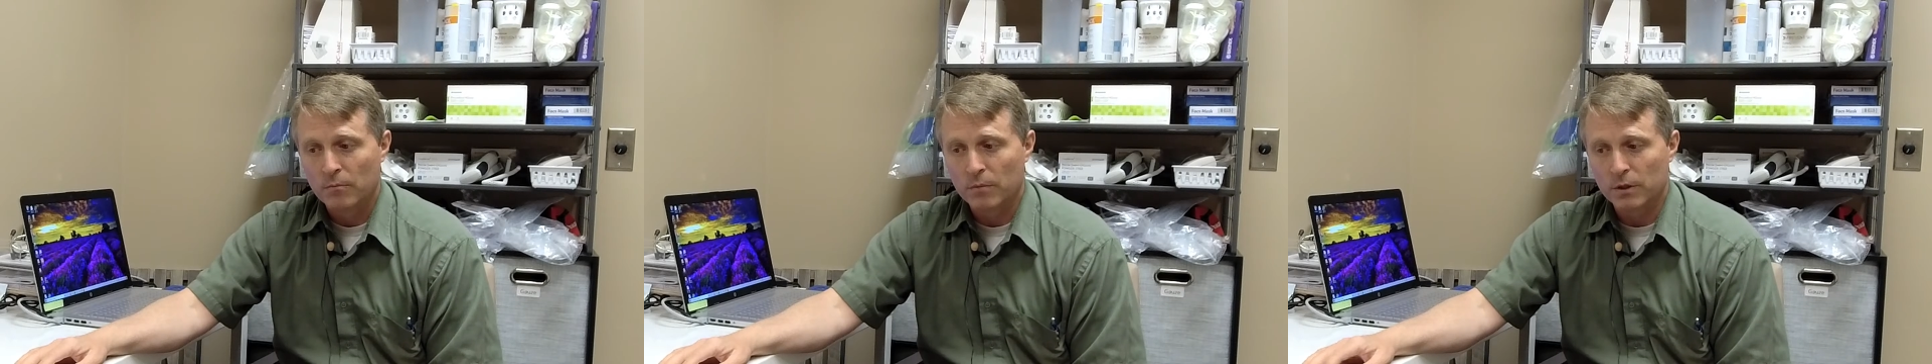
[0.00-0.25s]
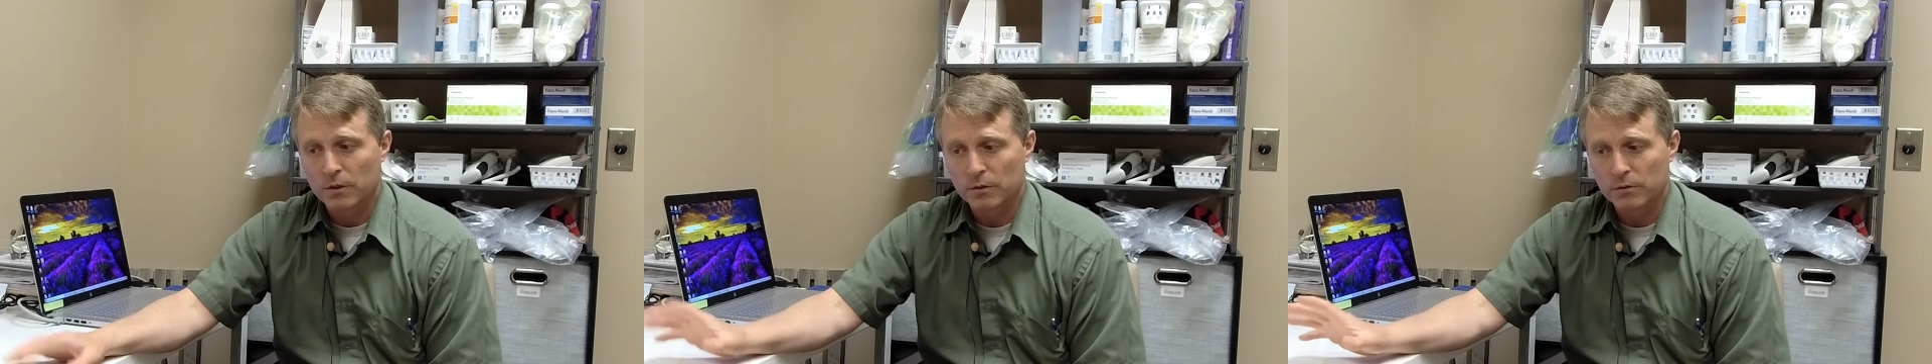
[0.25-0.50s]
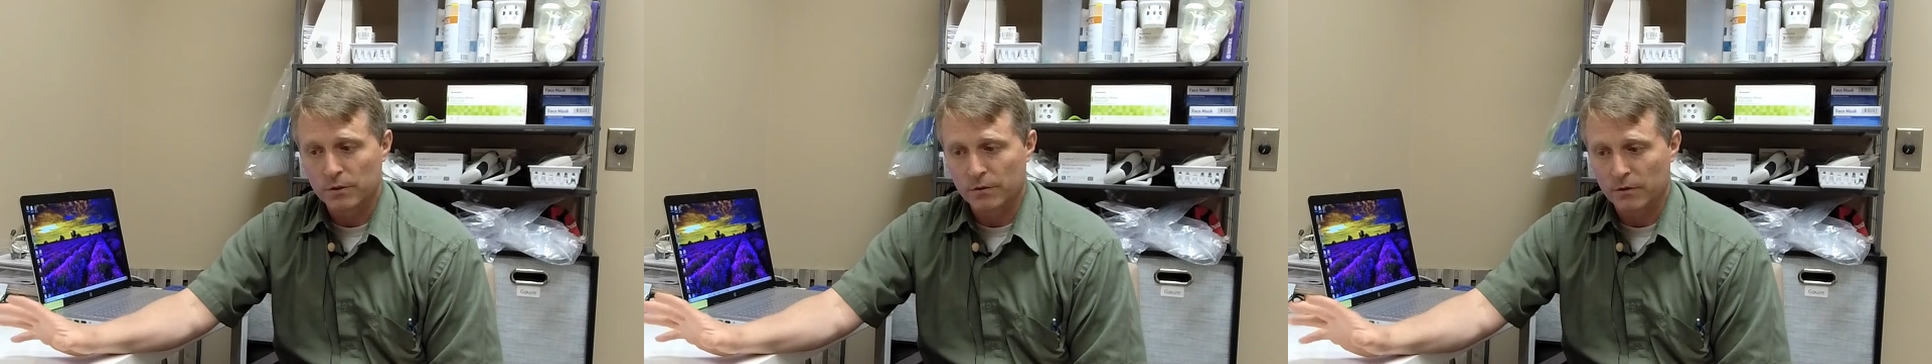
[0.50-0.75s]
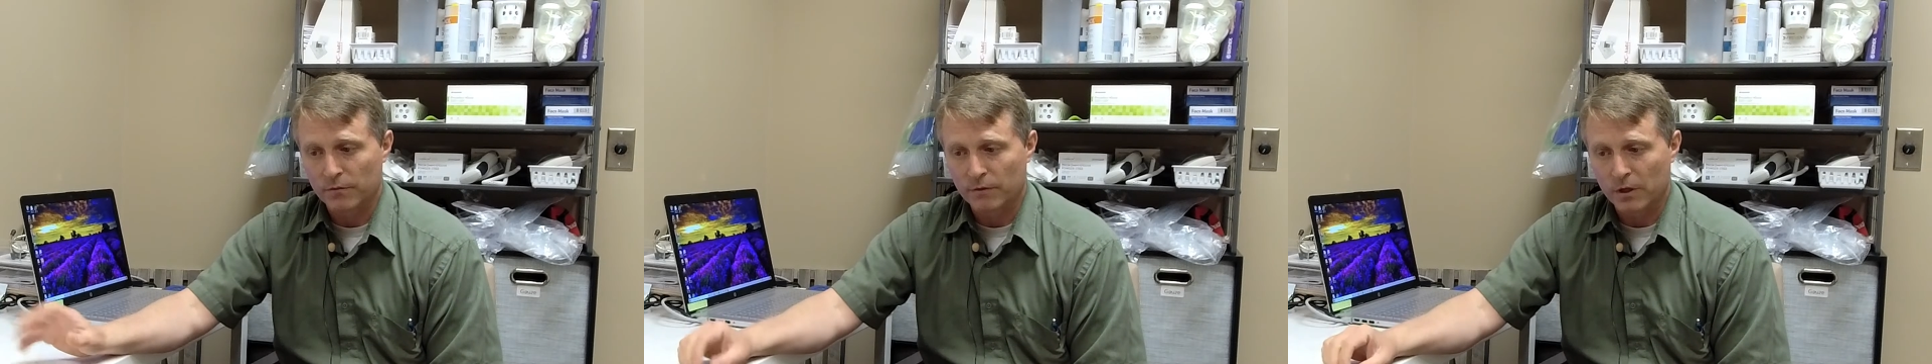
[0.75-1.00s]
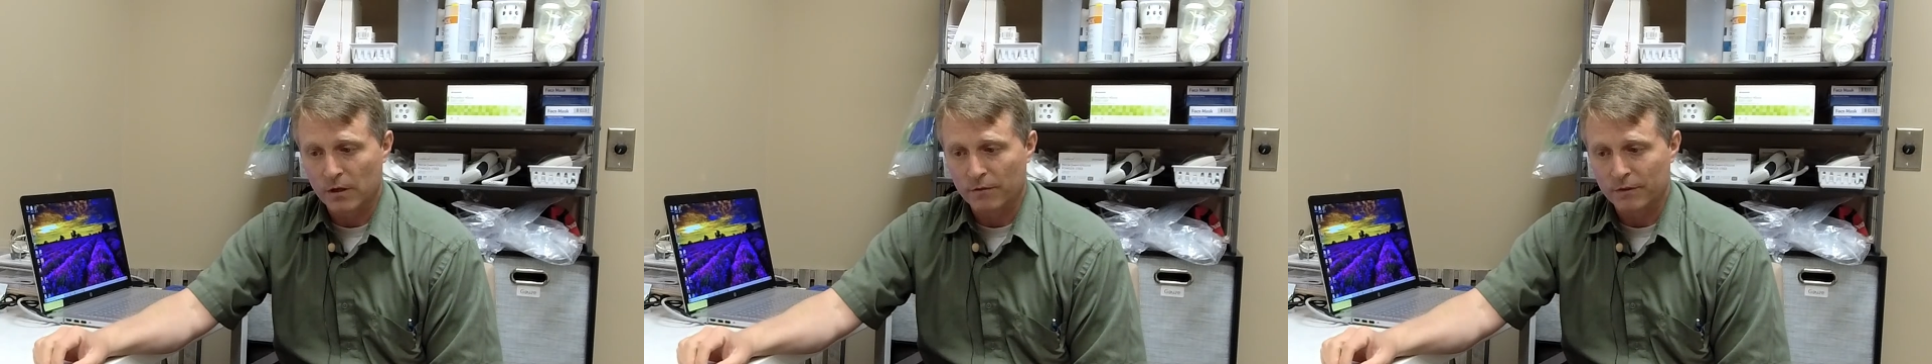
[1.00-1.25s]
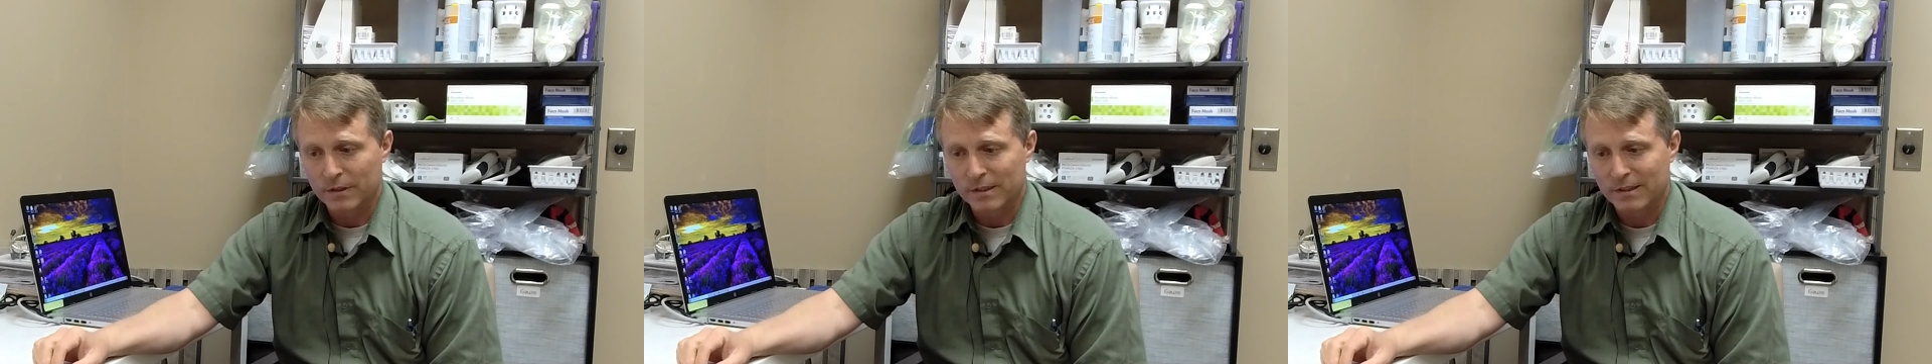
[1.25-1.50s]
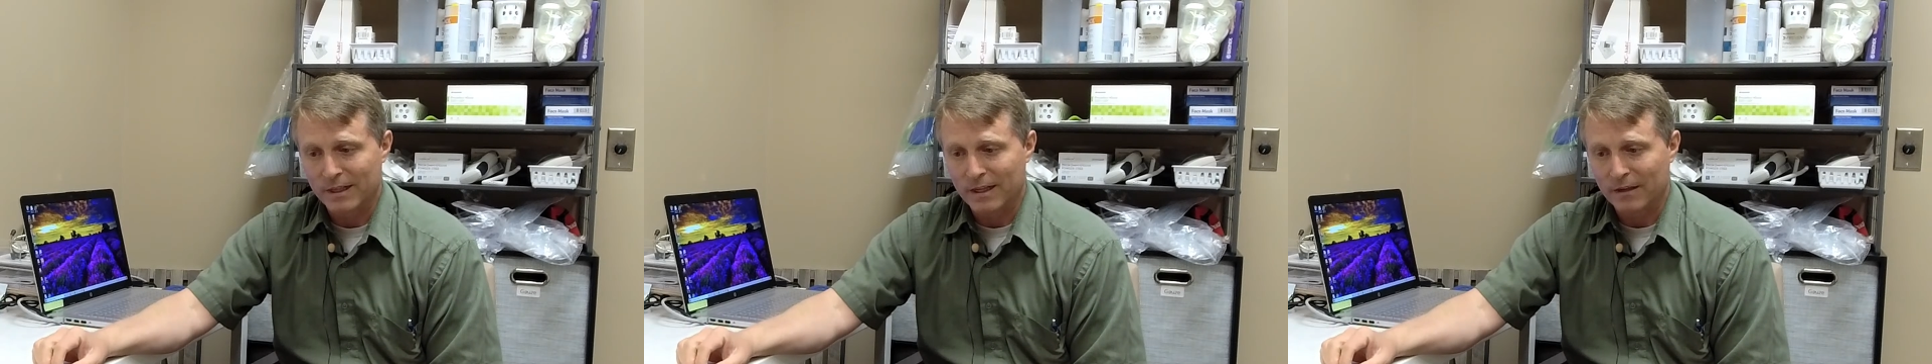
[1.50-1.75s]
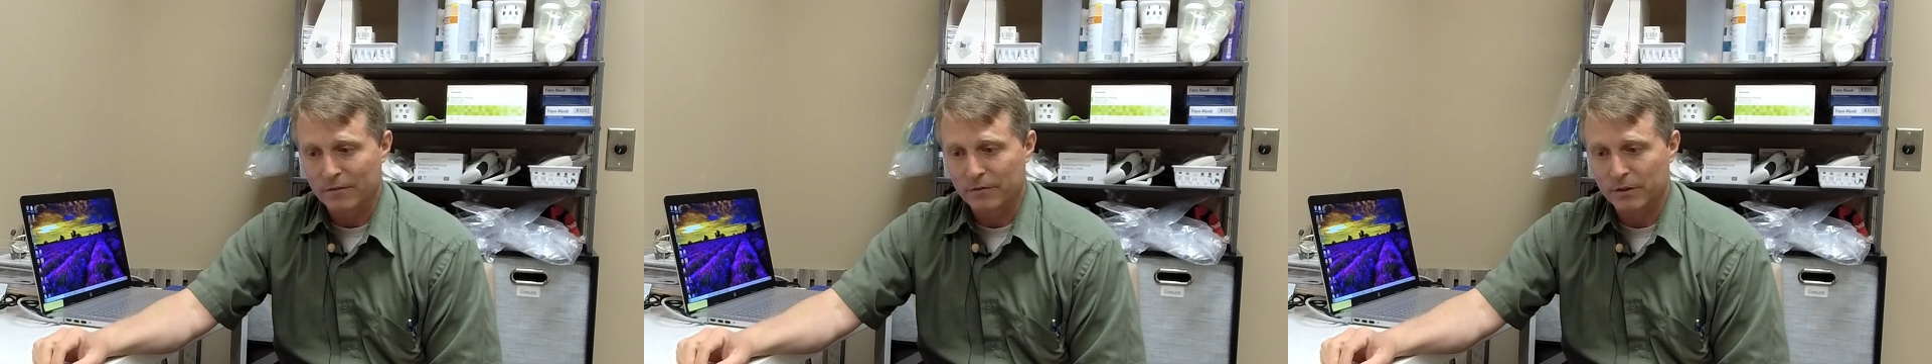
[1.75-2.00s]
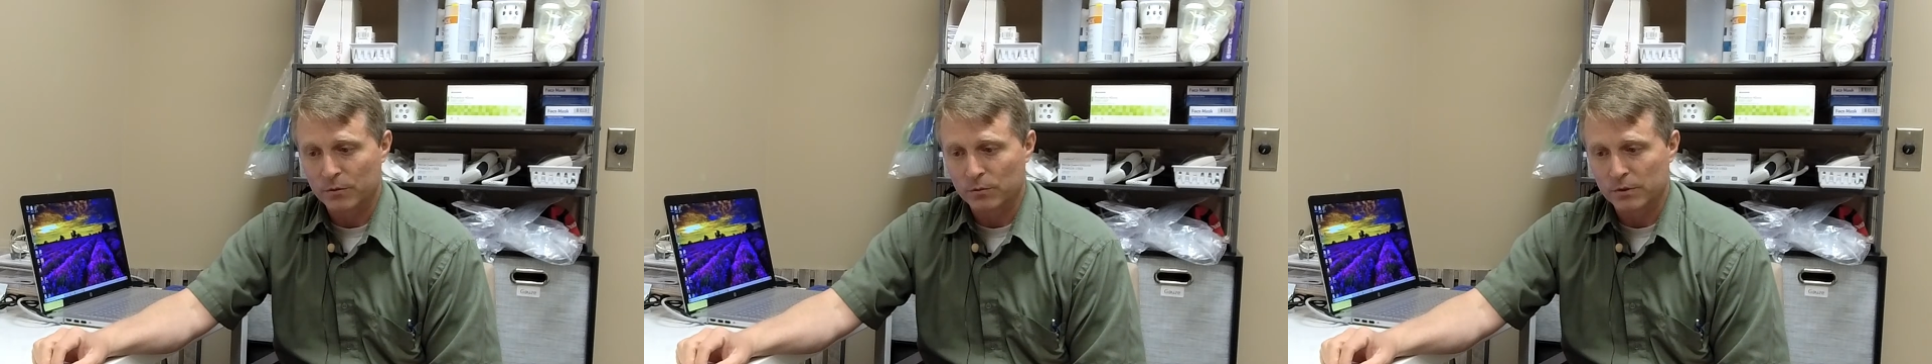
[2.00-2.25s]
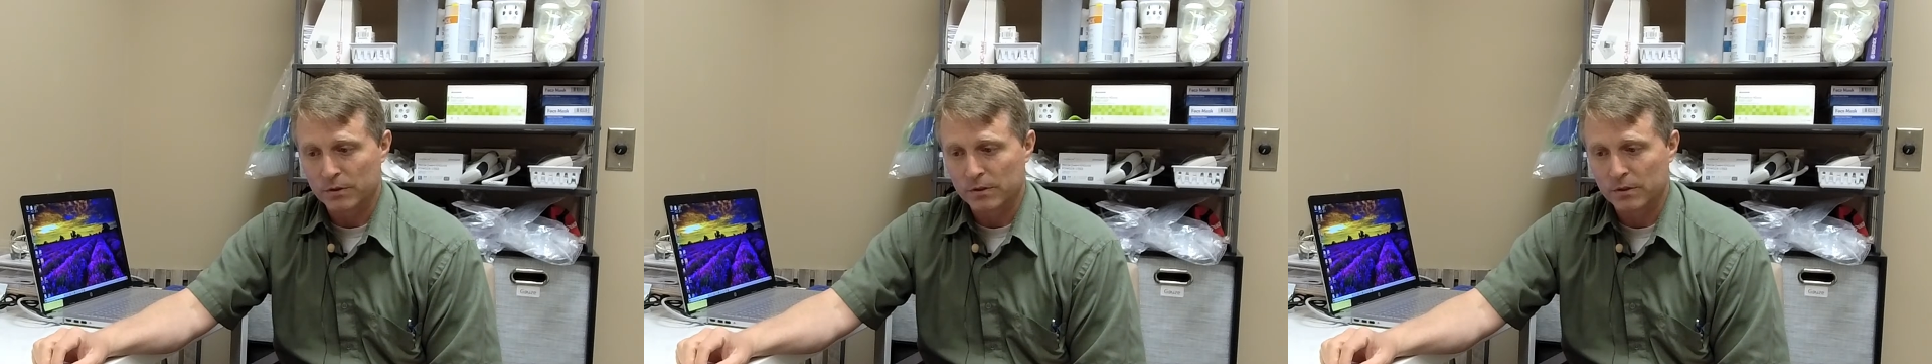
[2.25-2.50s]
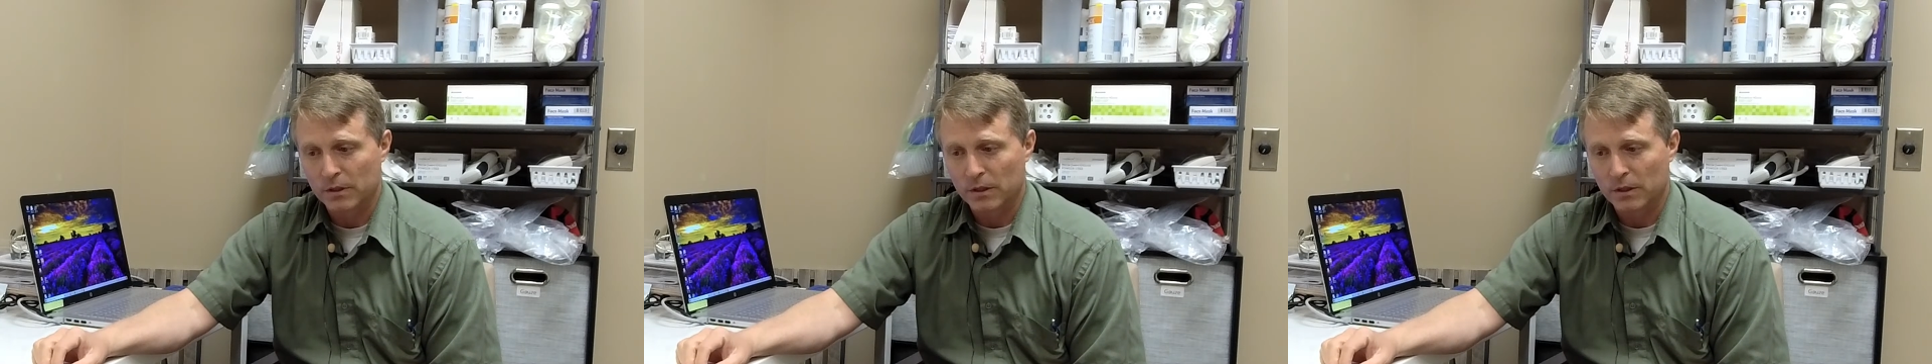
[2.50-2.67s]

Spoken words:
But in terms of the front office staff, it was,